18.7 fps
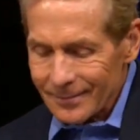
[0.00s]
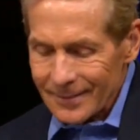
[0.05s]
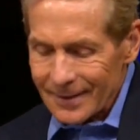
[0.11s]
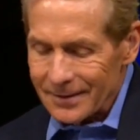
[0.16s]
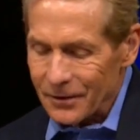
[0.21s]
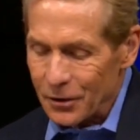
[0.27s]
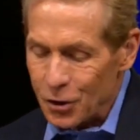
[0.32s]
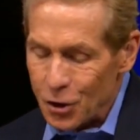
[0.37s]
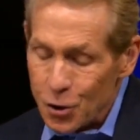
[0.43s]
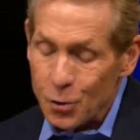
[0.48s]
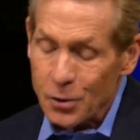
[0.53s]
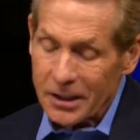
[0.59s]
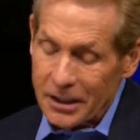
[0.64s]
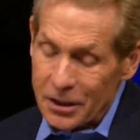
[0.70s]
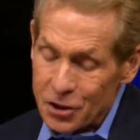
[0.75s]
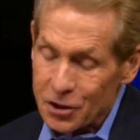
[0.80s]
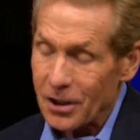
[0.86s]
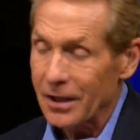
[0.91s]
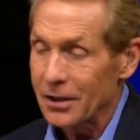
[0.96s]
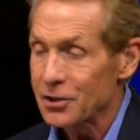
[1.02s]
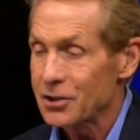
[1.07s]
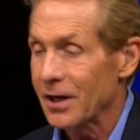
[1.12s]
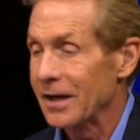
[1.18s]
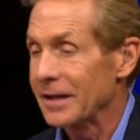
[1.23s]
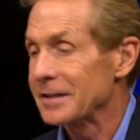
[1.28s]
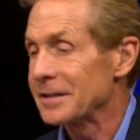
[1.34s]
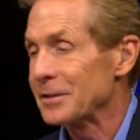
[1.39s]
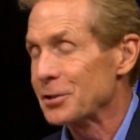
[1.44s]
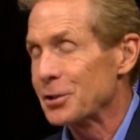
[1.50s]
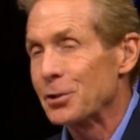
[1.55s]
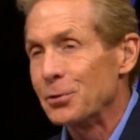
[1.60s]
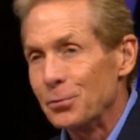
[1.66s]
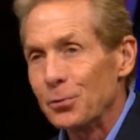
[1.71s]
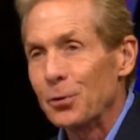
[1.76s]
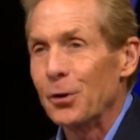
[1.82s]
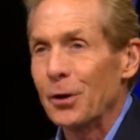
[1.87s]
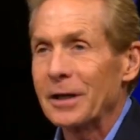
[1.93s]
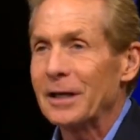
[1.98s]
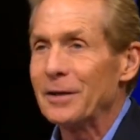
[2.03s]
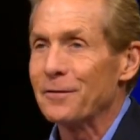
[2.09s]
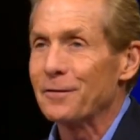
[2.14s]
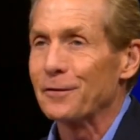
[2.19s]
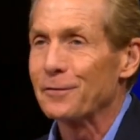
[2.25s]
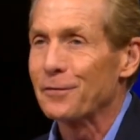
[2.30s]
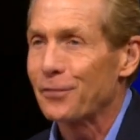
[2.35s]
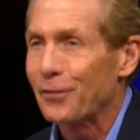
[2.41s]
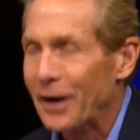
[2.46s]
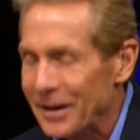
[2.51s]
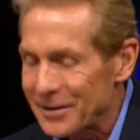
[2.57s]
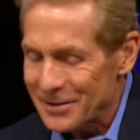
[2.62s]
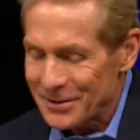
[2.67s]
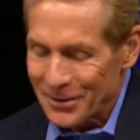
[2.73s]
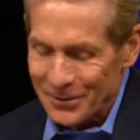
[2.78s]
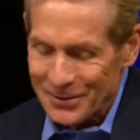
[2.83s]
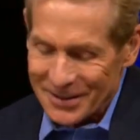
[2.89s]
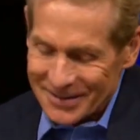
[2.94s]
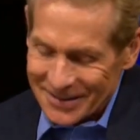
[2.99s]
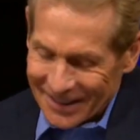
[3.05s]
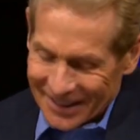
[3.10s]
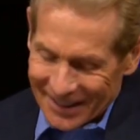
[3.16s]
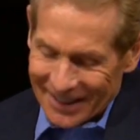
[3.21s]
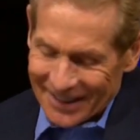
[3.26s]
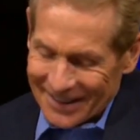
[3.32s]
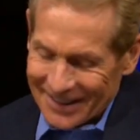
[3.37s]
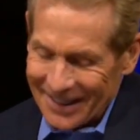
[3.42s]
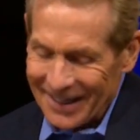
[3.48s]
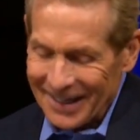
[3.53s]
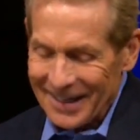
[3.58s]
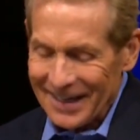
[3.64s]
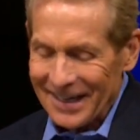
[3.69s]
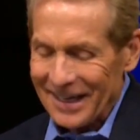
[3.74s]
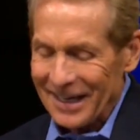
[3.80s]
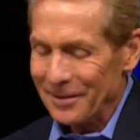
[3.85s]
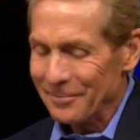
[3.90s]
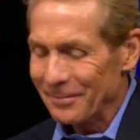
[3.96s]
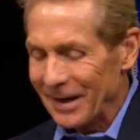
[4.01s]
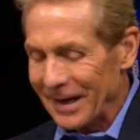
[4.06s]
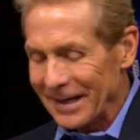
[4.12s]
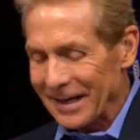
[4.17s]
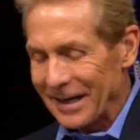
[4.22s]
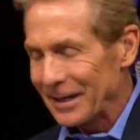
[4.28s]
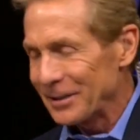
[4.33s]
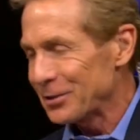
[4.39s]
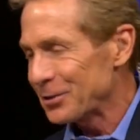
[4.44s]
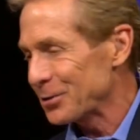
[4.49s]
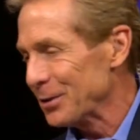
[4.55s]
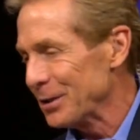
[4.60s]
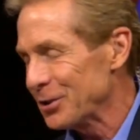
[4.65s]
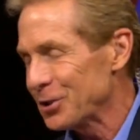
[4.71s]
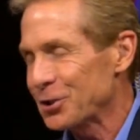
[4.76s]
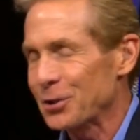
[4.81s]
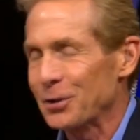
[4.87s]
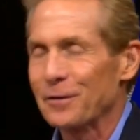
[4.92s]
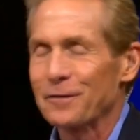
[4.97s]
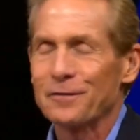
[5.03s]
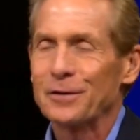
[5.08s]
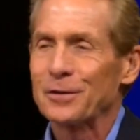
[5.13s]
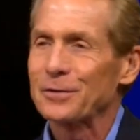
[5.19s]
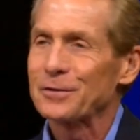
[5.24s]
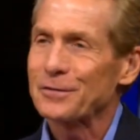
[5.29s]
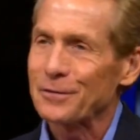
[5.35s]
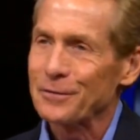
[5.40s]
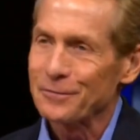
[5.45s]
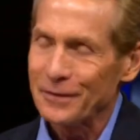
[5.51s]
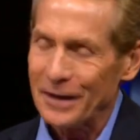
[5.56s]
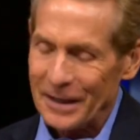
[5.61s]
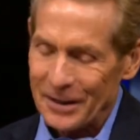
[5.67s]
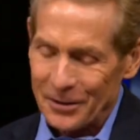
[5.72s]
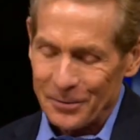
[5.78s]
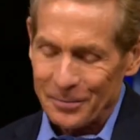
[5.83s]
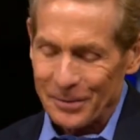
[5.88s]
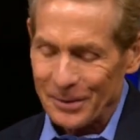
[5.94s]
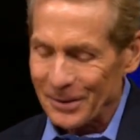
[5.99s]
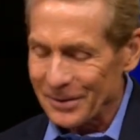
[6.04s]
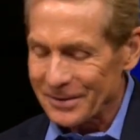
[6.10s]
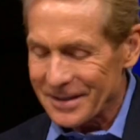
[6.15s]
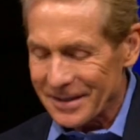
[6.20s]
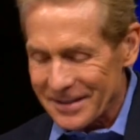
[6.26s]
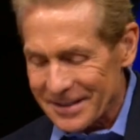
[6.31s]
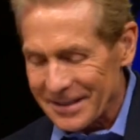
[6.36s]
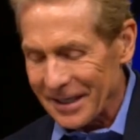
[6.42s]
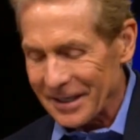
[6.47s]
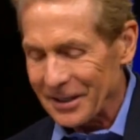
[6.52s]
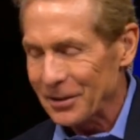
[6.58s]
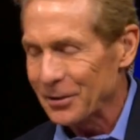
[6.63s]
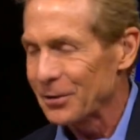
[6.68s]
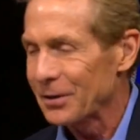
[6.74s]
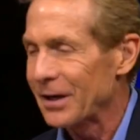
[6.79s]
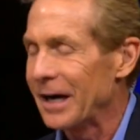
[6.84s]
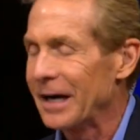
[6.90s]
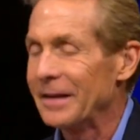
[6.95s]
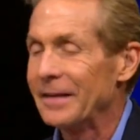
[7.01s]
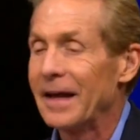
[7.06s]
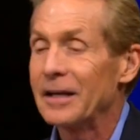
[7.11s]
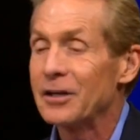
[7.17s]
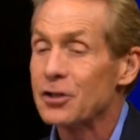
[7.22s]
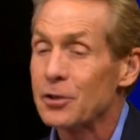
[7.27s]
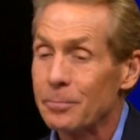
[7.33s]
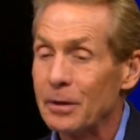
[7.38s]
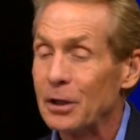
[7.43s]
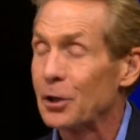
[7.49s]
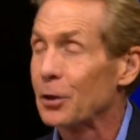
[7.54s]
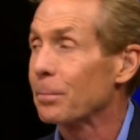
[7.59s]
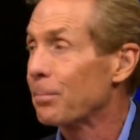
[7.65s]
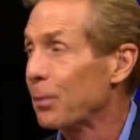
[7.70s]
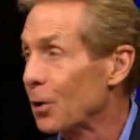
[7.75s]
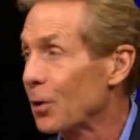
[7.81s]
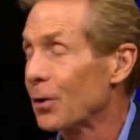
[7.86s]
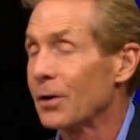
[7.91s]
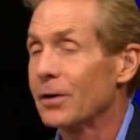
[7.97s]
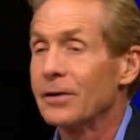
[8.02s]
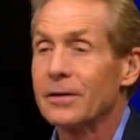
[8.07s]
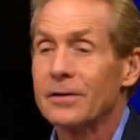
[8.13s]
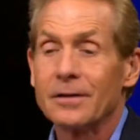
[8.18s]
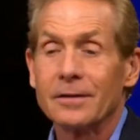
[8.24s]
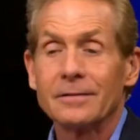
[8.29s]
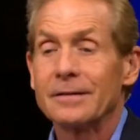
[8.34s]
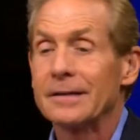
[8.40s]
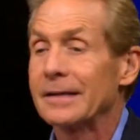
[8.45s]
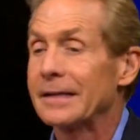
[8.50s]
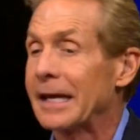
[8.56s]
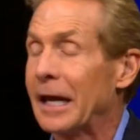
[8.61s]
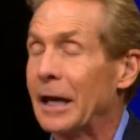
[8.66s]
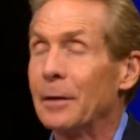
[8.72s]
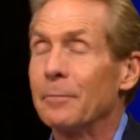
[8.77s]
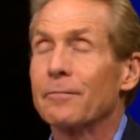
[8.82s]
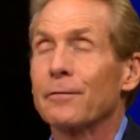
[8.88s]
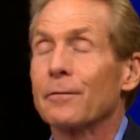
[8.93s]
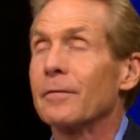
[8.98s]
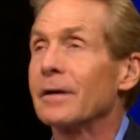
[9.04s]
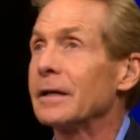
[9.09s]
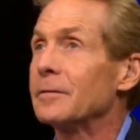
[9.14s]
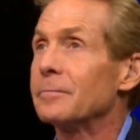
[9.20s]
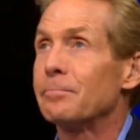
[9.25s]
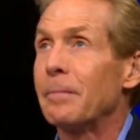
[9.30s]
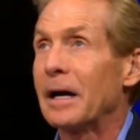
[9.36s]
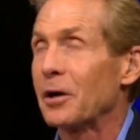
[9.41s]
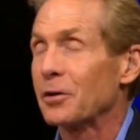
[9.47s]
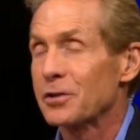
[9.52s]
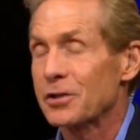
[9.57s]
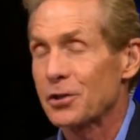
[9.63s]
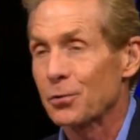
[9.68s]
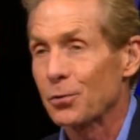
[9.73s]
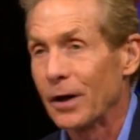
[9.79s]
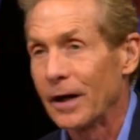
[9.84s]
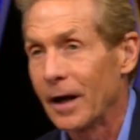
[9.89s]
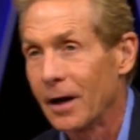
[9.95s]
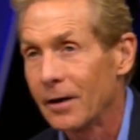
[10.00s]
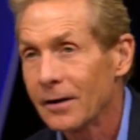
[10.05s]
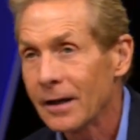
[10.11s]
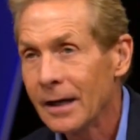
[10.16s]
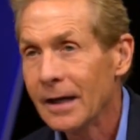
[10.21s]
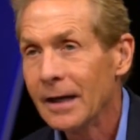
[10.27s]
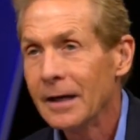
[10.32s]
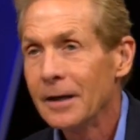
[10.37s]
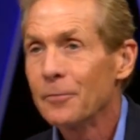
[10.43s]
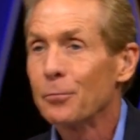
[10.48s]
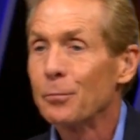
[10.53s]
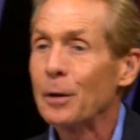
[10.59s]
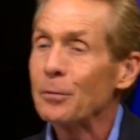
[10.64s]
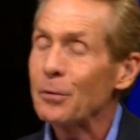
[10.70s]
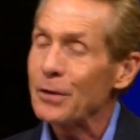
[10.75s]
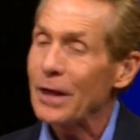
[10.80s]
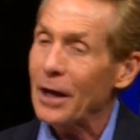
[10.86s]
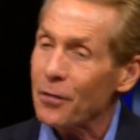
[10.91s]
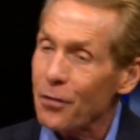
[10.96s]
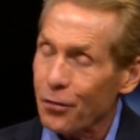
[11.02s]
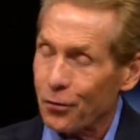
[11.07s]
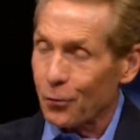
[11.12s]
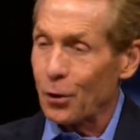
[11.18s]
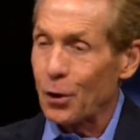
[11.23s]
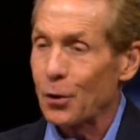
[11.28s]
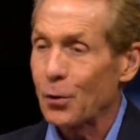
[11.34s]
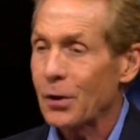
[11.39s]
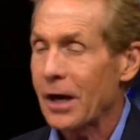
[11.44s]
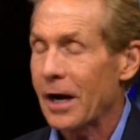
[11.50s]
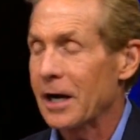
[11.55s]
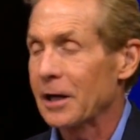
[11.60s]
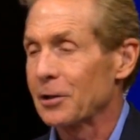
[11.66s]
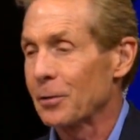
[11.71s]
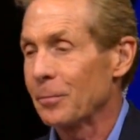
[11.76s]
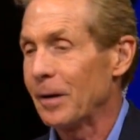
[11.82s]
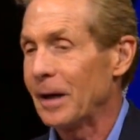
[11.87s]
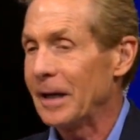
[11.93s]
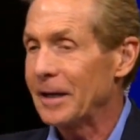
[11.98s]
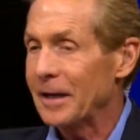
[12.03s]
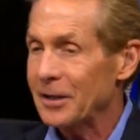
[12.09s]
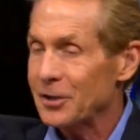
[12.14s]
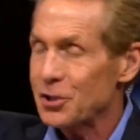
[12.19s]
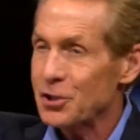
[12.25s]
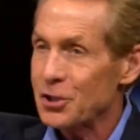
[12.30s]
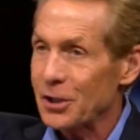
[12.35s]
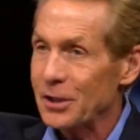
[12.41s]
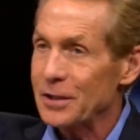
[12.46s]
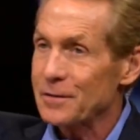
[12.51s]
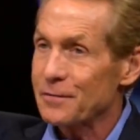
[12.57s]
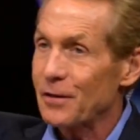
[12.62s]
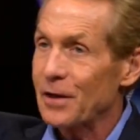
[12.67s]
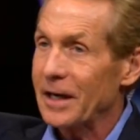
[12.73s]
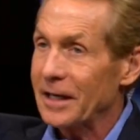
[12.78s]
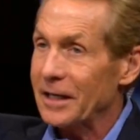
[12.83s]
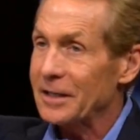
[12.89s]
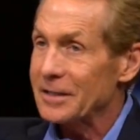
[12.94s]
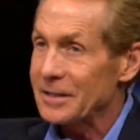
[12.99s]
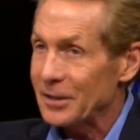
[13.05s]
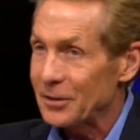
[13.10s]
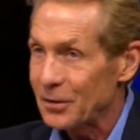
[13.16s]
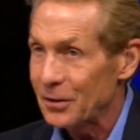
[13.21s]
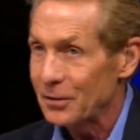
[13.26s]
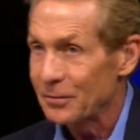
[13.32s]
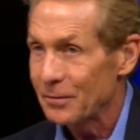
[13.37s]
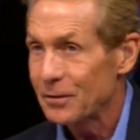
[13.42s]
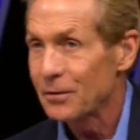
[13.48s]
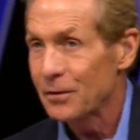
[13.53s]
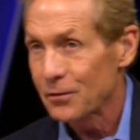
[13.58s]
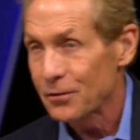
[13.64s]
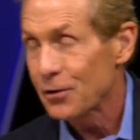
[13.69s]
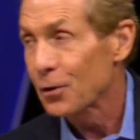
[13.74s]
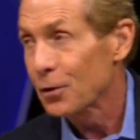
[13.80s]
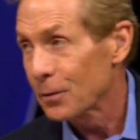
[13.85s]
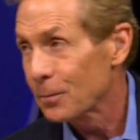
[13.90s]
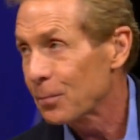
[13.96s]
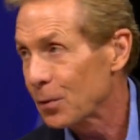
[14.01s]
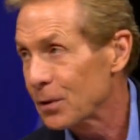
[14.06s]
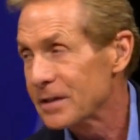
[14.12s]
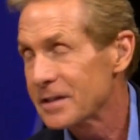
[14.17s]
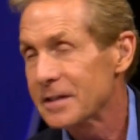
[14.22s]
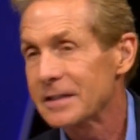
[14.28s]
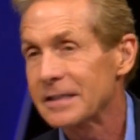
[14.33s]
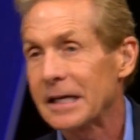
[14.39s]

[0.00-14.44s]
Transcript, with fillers: the new Keyshawn Johnson, rookie from Fresno State, and my guy Trent Sherfield's from Vanderbilt, a second-year guy, and that Demir Bird that, that came from, he bounced around. Remember that throw Kyler made against Jenny's Vikings in the third preseason?